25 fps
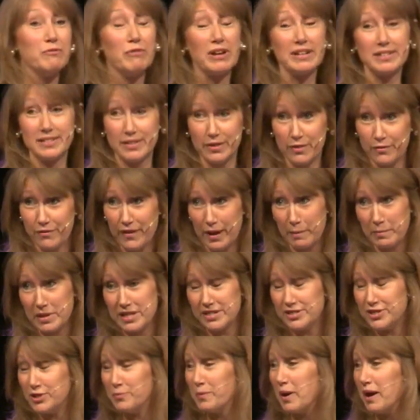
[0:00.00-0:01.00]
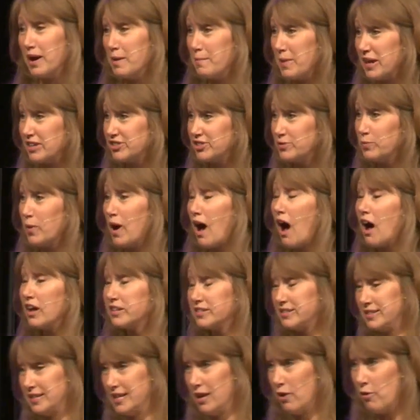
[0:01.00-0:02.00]
rest of the family, as you might imagine, were
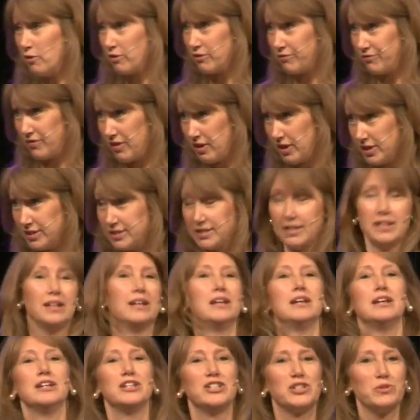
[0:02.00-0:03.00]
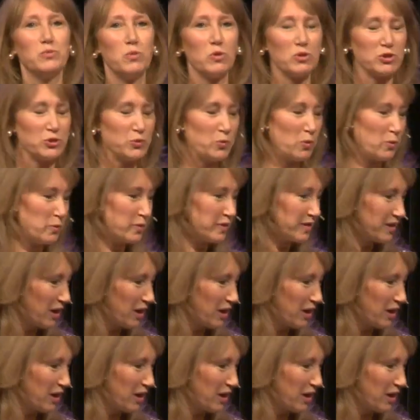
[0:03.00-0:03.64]
utterly horrified to watch what was